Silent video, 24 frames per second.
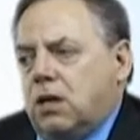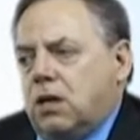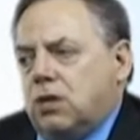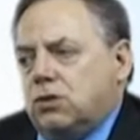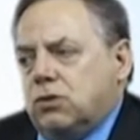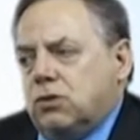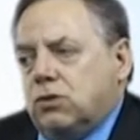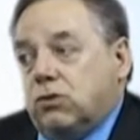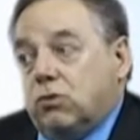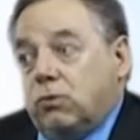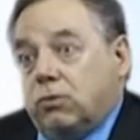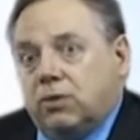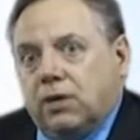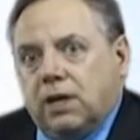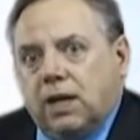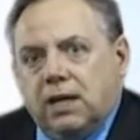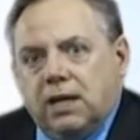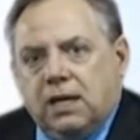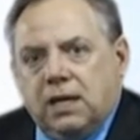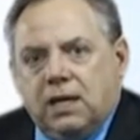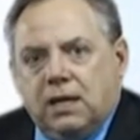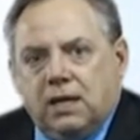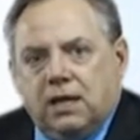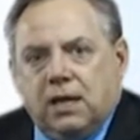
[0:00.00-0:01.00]
So
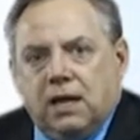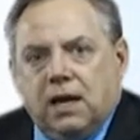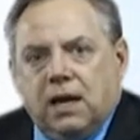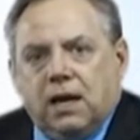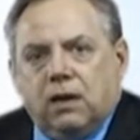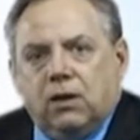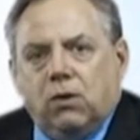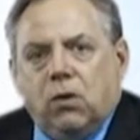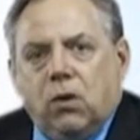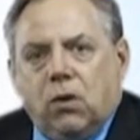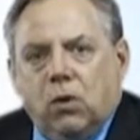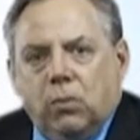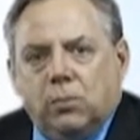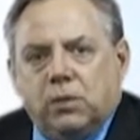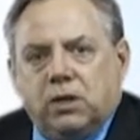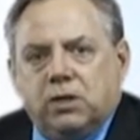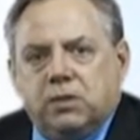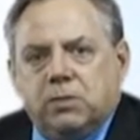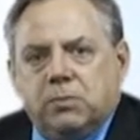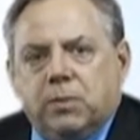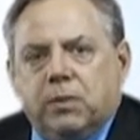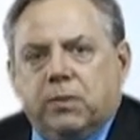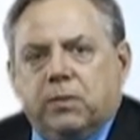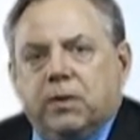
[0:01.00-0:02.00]
creating that home
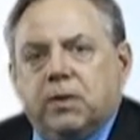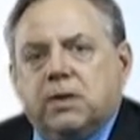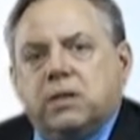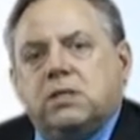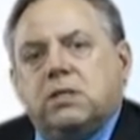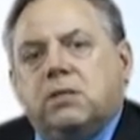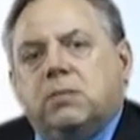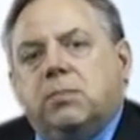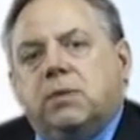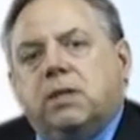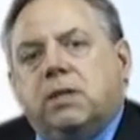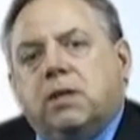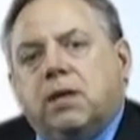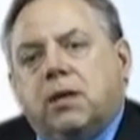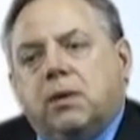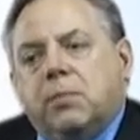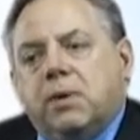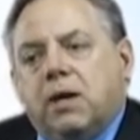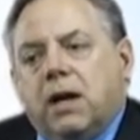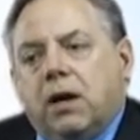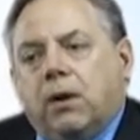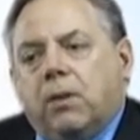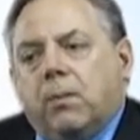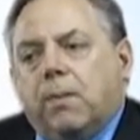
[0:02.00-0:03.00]
experience to be
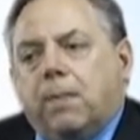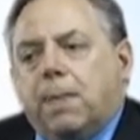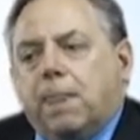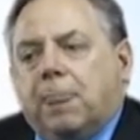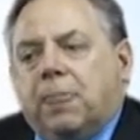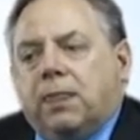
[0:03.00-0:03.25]
about